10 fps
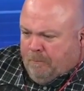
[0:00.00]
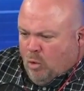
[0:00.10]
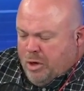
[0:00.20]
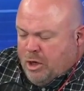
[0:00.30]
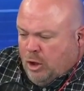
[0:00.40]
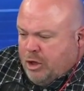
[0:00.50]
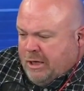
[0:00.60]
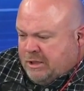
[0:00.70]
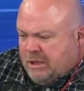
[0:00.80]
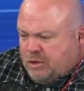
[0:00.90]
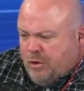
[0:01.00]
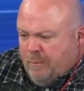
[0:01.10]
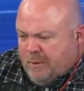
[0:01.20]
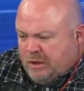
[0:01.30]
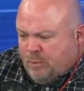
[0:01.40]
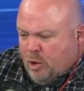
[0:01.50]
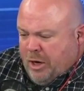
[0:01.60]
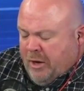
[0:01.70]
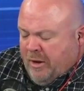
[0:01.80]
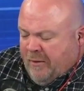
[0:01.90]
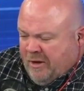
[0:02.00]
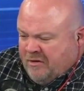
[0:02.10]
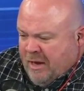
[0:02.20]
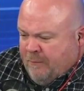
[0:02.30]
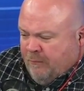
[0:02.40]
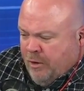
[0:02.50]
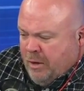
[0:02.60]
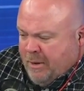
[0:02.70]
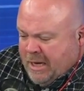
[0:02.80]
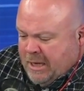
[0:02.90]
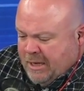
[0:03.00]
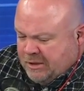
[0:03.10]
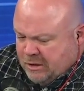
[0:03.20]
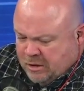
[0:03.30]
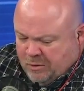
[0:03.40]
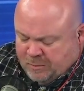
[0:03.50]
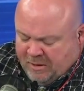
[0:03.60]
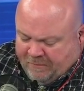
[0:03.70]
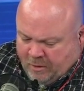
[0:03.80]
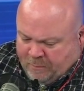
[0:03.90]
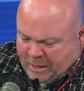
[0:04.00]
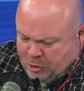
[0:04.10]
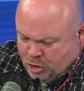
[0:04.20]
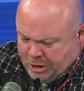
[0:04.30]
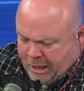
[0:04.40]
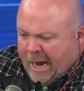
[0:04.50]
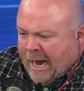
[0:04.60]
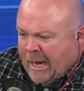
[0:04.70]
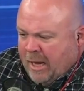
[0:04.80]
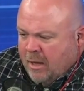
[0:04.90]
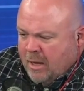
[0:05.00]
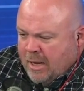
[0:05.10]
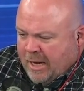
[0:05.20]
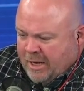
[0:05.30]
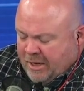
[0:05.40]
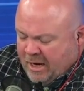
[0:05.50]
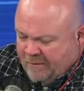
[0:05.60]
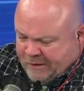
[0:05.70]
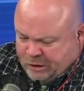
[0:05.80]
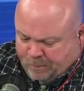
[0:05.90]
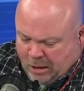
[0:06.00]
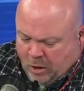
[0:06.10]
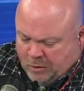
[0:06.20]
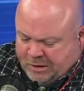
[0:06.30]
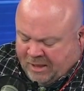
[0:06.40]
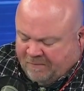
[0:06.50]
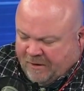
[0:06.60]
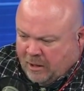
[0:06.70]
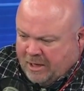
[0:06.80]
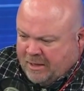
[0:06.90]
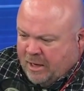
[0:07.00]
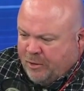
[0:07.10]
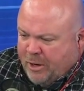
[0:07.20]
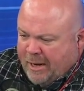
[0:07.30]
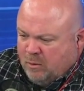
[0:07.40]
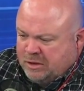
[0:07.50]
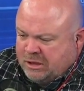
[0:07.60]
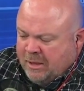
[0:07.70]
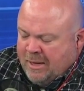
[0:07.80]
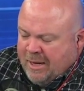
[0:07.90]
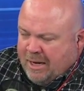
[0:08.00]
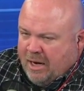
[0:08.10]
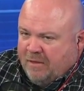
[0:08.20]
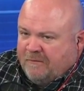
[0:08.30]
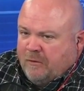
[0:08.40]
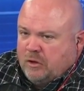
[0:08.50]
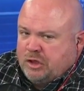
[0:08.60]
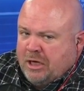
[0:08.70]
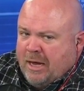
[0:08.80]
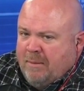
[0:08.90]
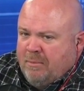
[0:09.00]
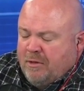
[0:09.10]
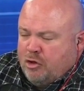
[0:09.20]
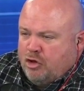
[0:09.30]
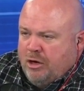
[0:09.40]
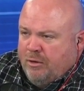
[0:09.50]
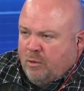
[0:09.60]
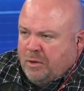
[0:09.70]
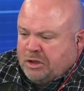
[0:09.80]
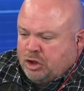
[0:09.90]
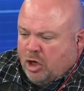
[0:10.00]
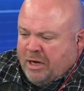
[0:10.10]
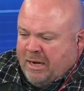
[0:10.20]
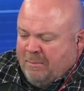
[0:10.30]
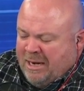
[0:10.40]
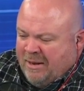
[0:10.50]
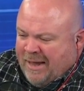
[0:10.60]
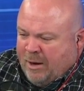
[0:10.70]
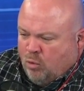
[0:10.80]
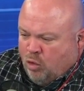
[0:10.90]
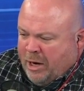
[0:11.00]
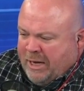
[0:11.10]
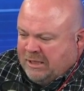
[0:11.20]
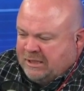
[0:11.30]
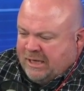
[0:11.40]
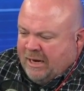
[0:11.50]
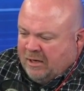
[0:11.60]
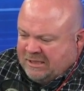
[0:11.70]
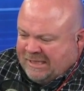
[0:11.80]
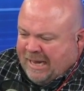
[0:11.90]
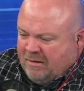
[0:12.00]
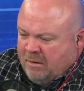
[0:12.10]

when you look at his history at Pittsburgh and, and the type of running back he is, he's always been a very patient guy, and then kind of explodes. And it felt like the other night was kind of the first time this year that we saw him in that running style. Is that